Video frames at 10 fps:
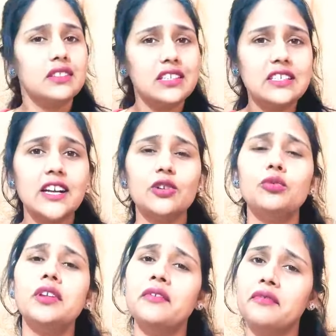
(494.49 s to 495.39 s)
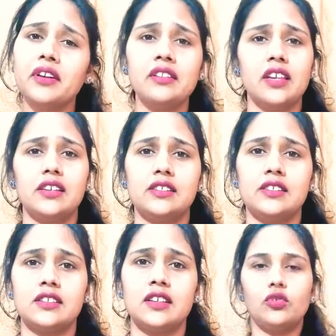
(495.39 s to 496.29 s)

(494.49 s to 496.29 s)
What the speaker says: these are two different things.